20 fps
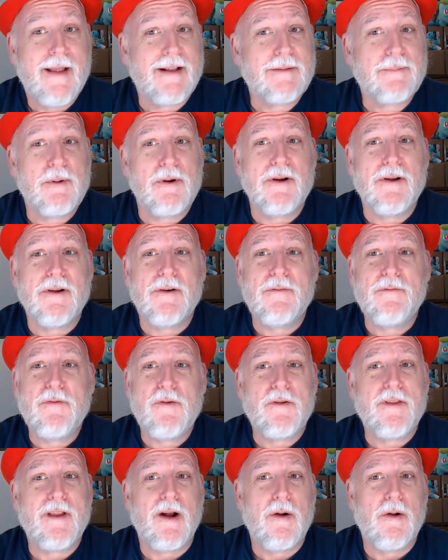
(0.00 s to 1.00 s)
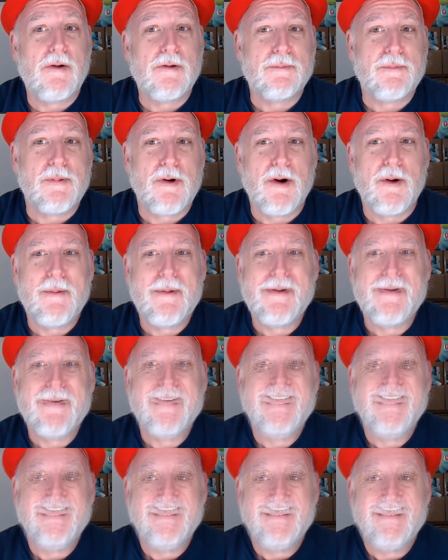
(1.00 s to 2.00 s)
That's pretty good for that old promo.
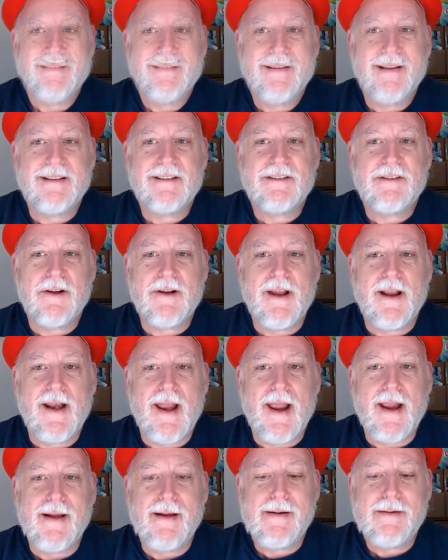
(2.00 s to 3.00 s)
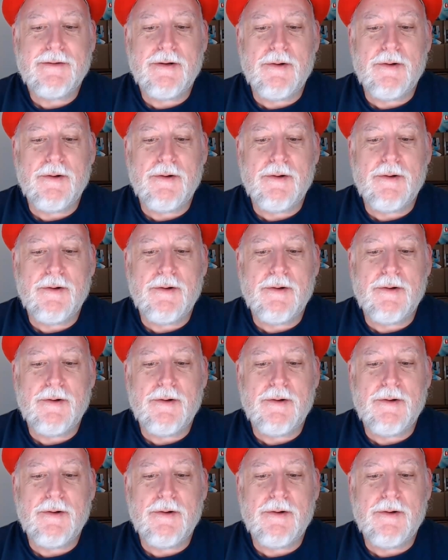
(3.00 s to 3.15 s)
Let's look at a